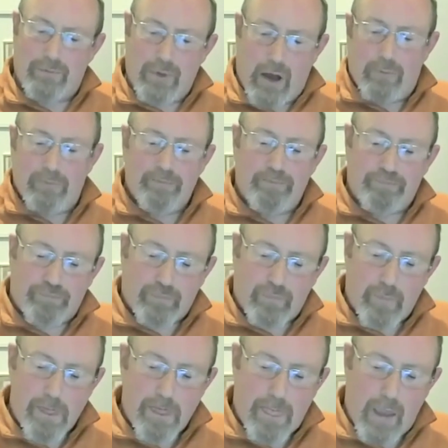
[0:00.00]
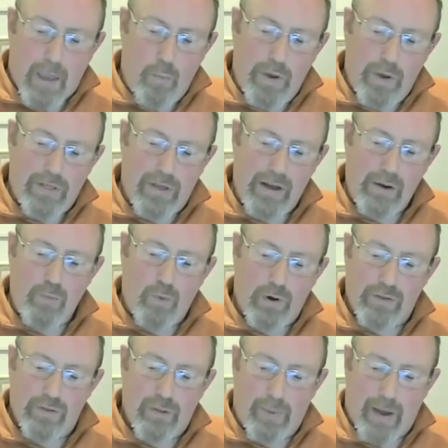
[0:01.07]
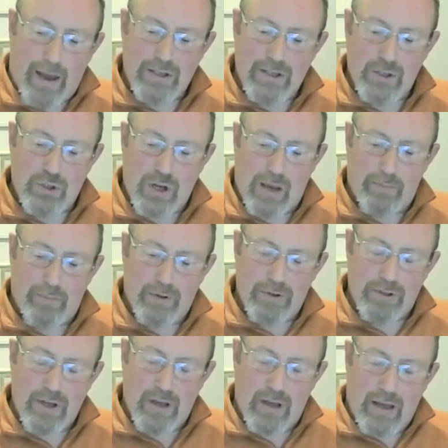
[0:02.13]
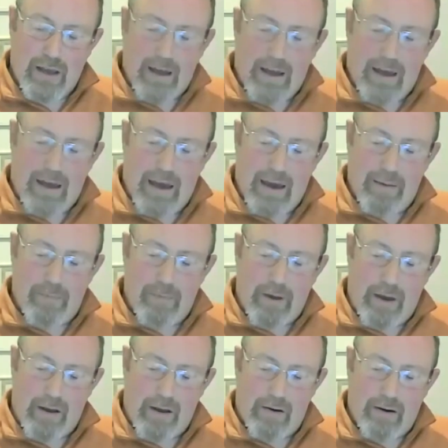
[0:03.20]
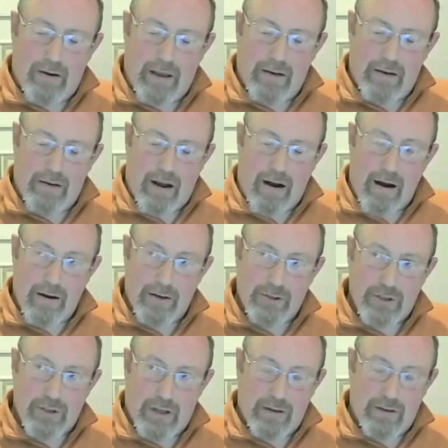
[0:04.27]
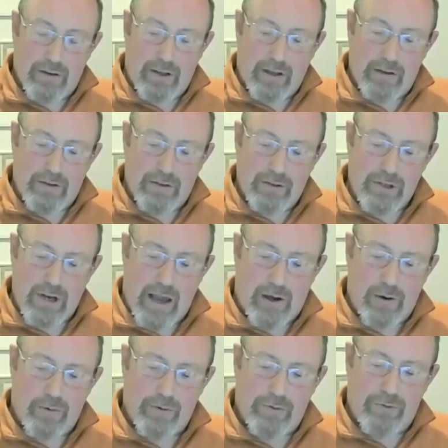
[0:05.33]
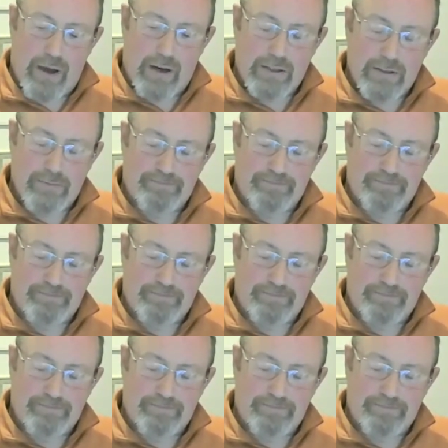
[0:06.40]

Now, within one of the passage chambers here in Ireland, in Sligo, in fact,